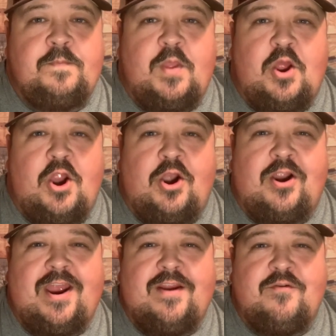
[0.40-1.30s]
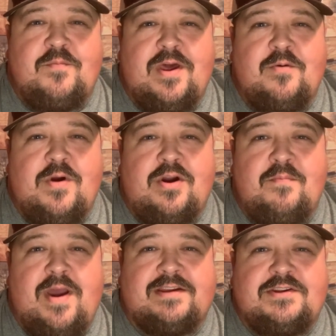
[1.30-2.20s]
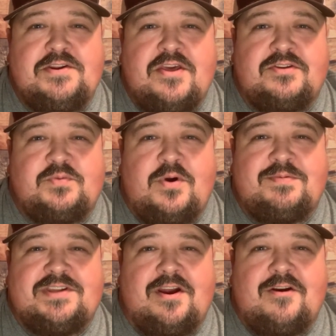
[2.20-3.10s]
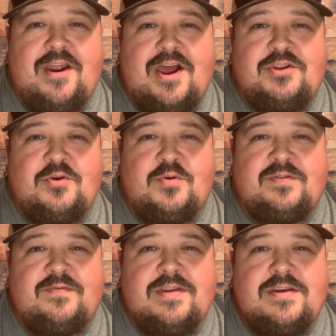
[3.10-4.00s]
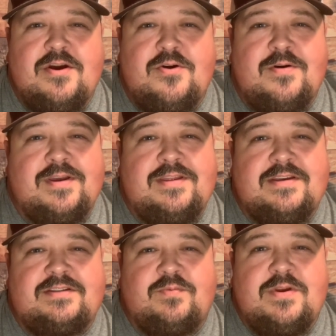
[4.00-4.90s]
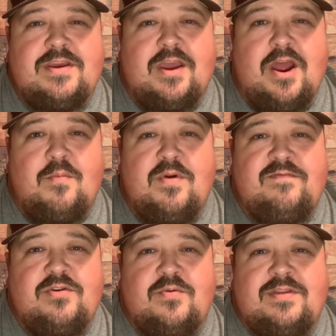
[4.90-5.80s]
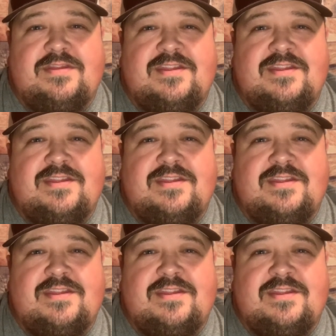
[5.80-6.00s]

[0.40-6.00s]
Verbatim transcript: Alright everybody, welcome back to another Swamp Stalker Outdoors video, and this week I'm reviewing